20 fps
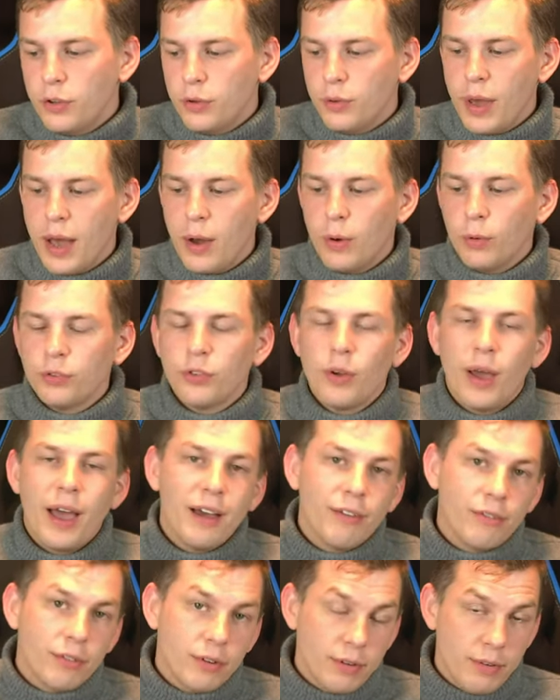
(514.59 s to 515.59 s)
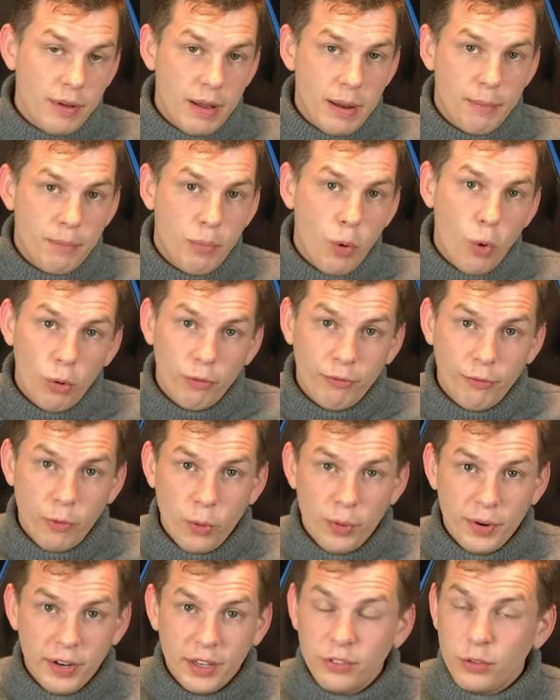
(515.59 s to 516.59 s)
You also have port
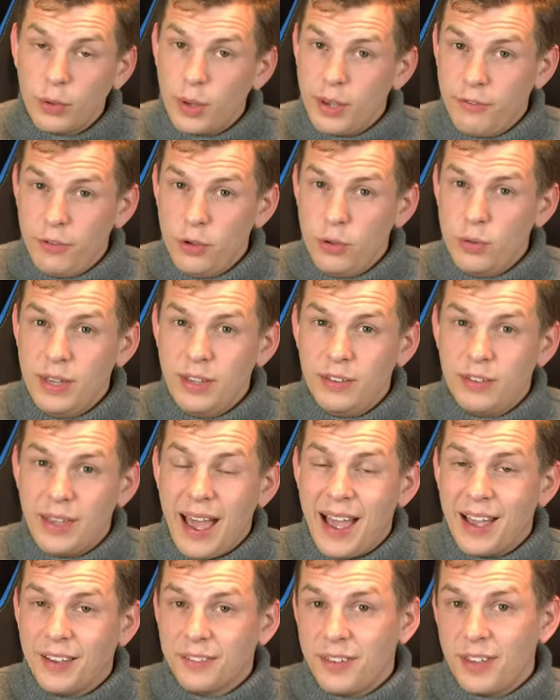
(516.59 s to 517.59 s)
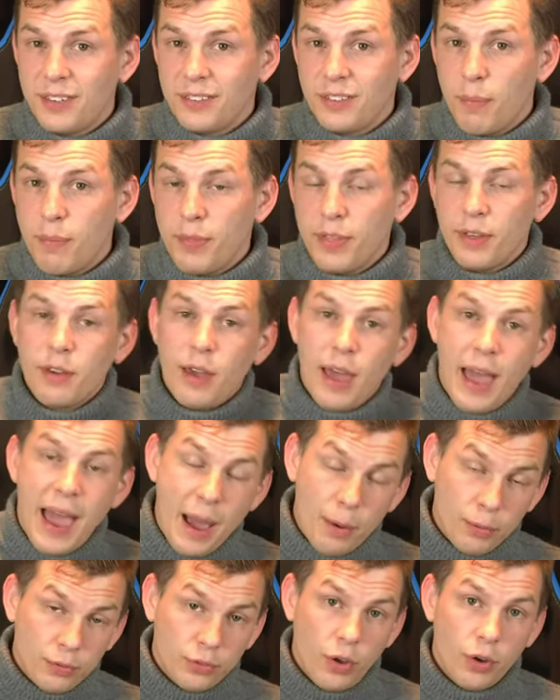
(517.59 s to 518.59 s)
forwarding, so if you need to access something
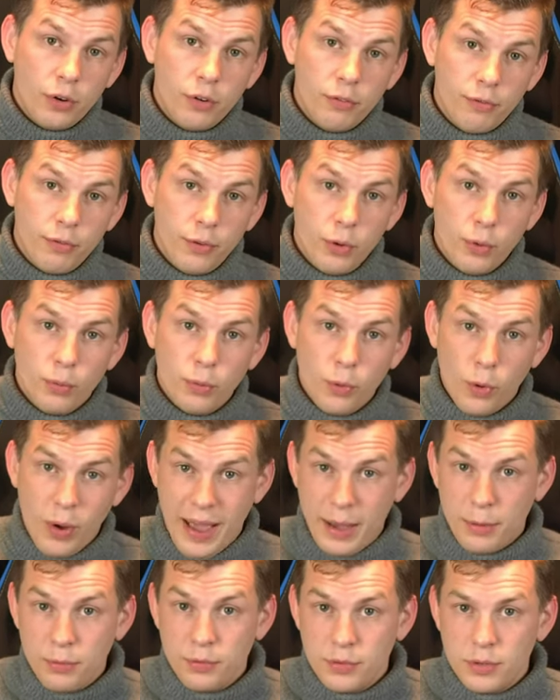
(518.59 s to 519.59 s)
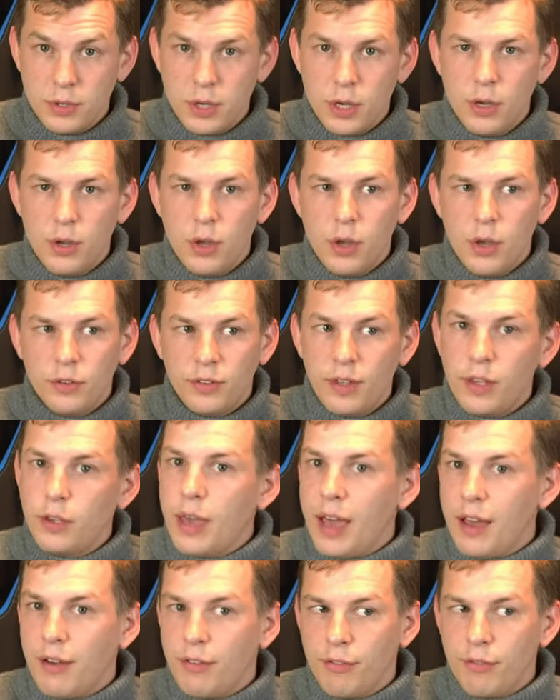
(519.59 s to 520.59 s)
outside of your house, say
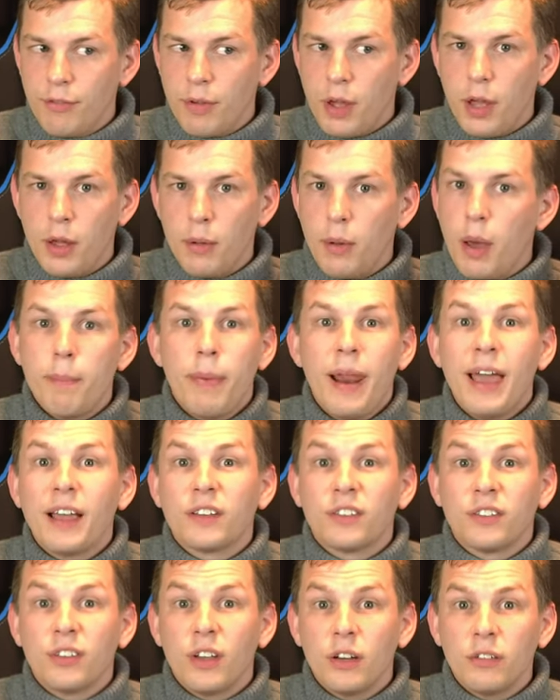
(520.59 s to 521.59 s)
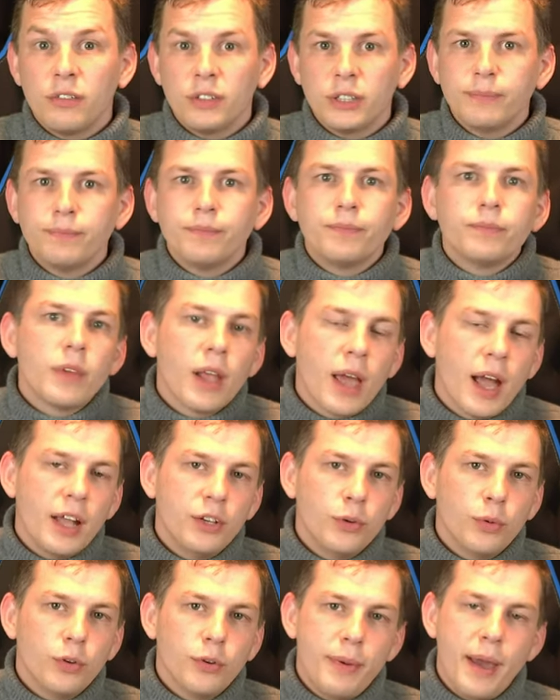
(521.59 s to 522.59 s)
you have a Plex server,
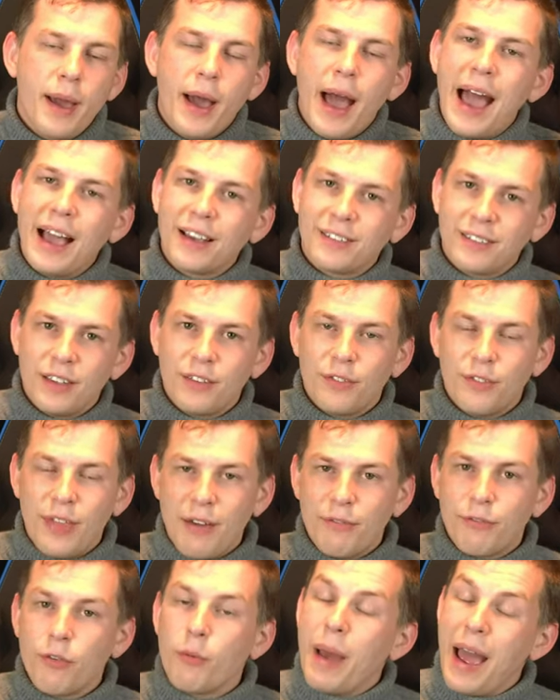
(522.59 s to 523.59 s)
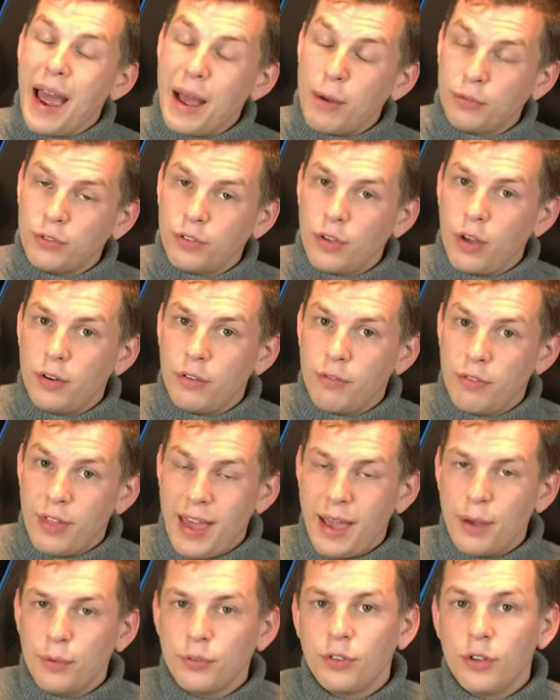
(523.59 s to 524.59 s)
and you want to be able to access that from outside of
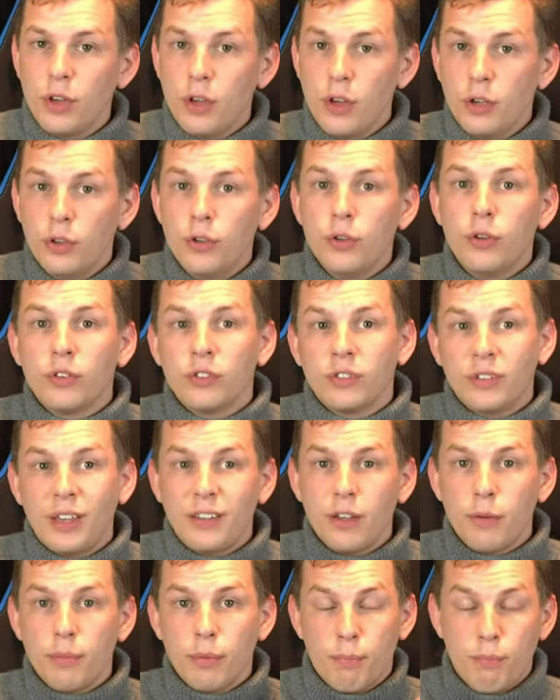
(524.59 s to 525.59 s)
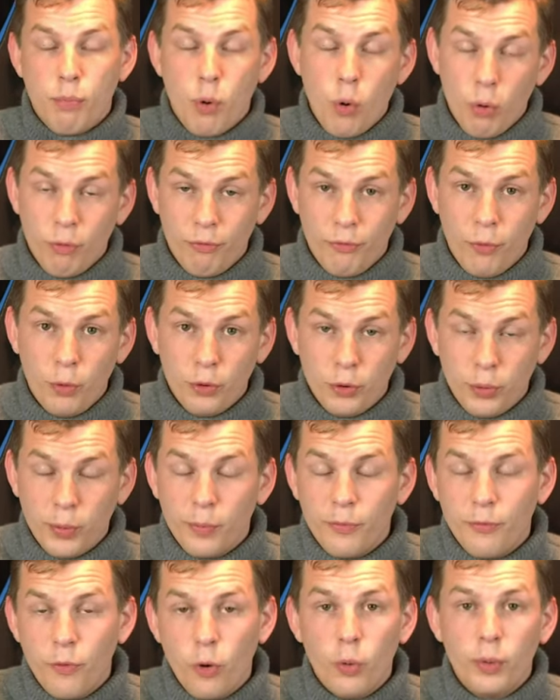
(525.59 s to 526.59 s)
the house, you can set up port
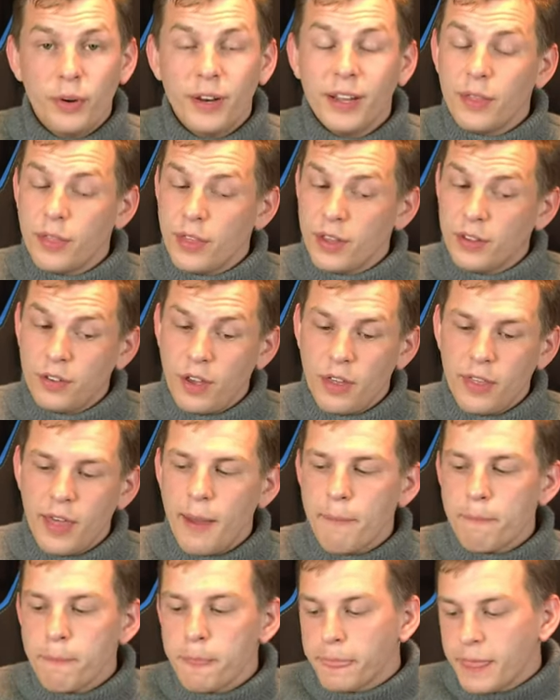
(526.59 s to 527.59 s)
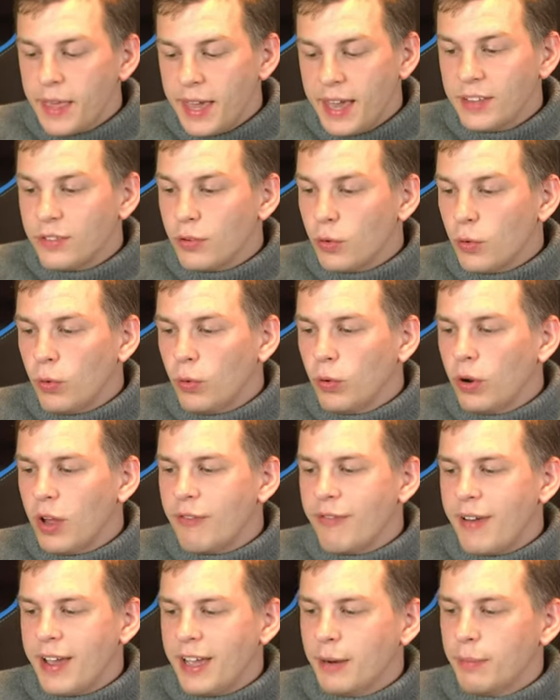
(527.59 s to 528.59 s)
forwarding and things like that. It's
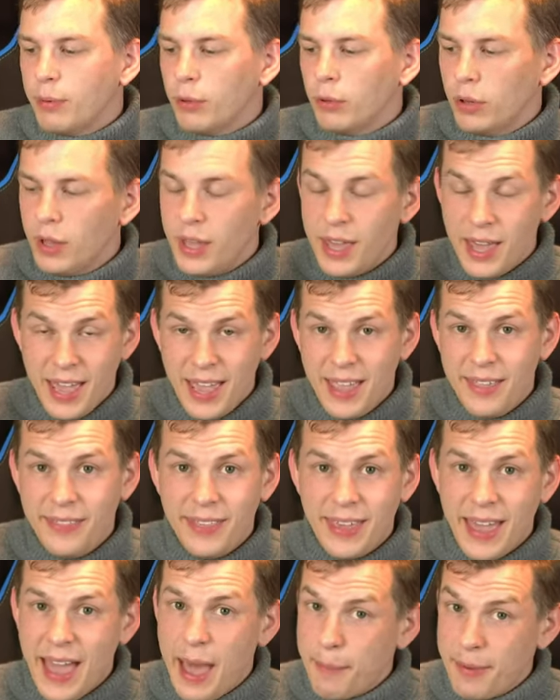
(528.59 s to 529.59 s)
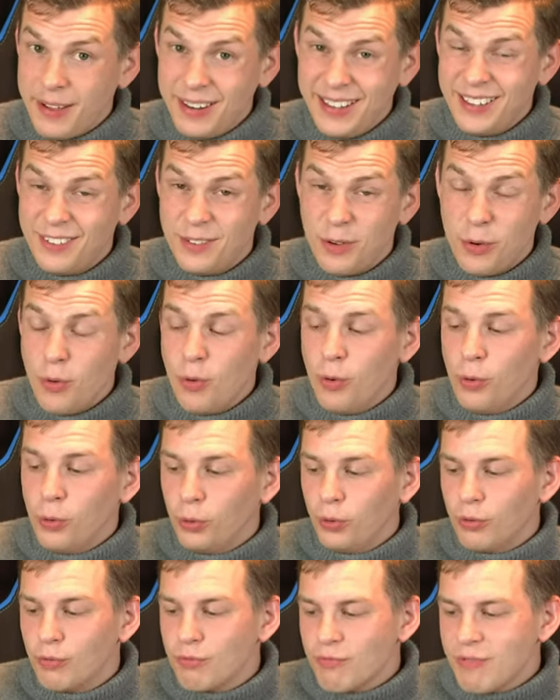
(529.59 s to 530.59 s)
all available in the app and it is
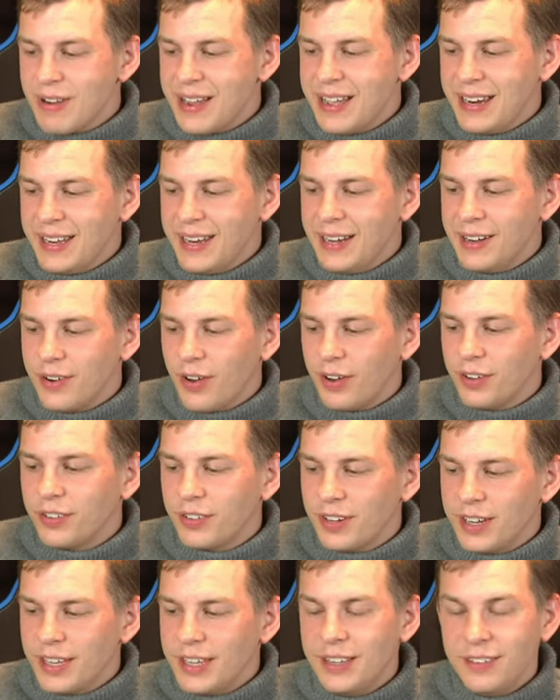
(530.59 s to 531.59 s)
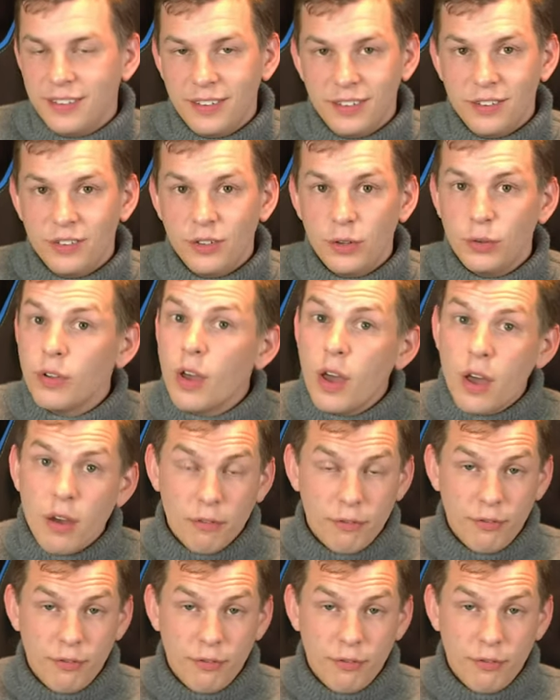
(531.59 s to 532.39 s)
all really nice and easy to use.